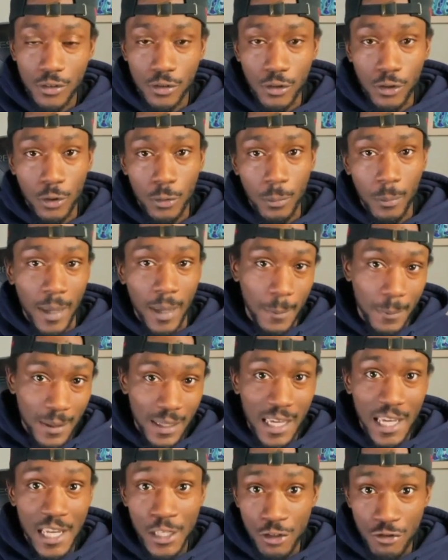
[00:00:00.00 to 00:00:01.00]

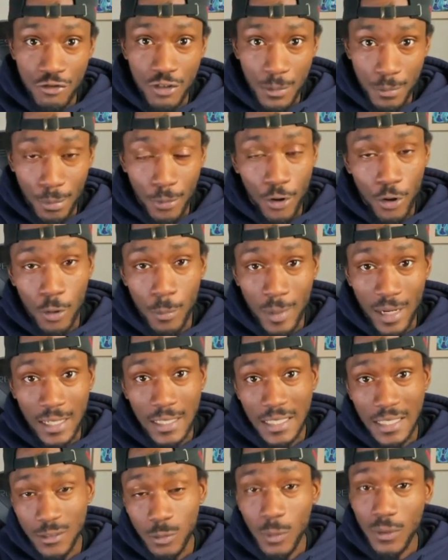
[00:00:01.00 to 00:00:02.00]
maybe injury prone, but
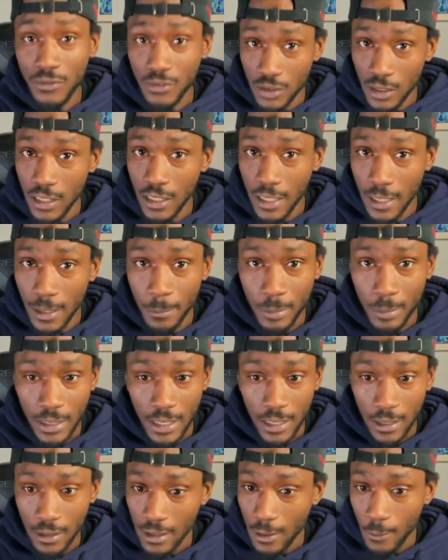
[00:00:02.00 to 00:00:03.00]
at least we've seen him
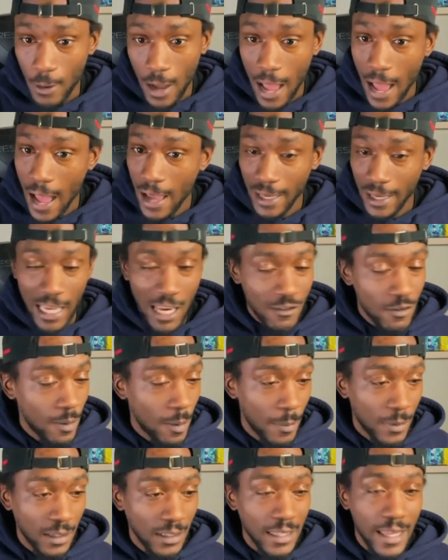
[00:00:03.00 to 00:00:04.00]
play. I can't
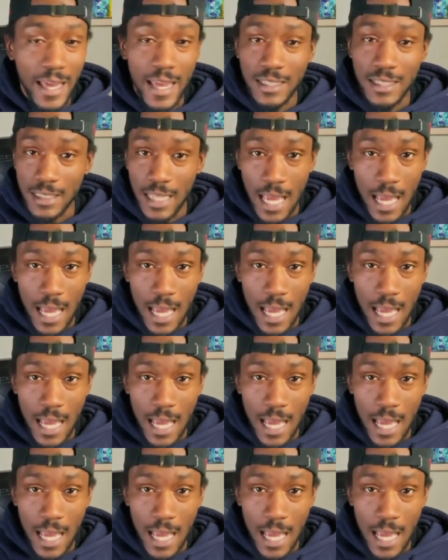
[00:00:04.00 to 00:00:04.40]
remember the last